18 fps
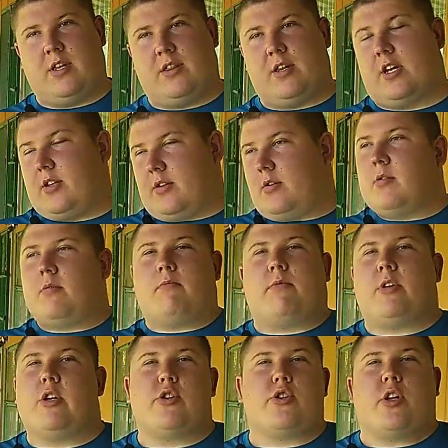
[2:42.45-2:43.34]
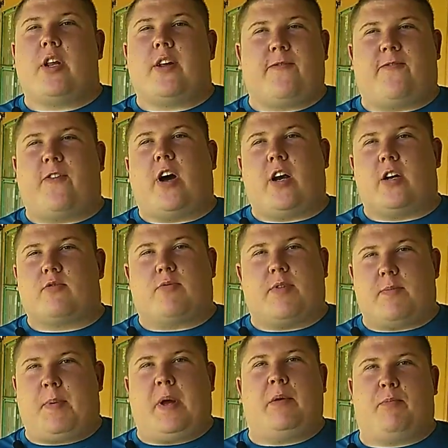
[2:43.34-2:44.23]
that usually fires
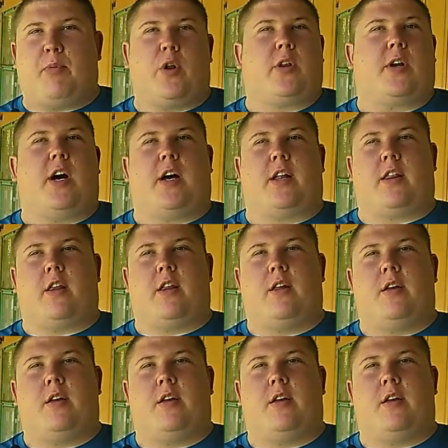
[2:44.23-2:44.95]
with a paintball gun.